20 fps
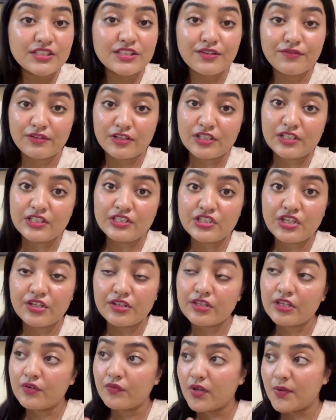definitely check
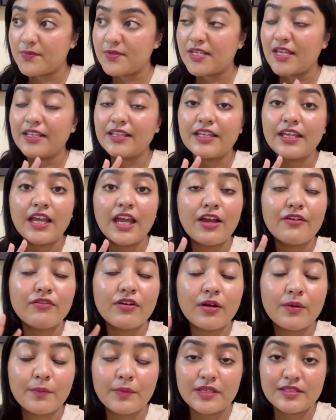their website. They have
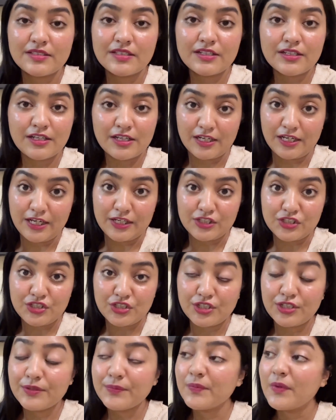amazing
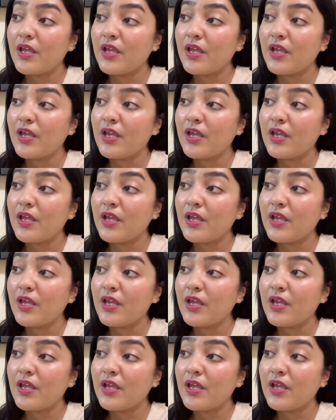collection.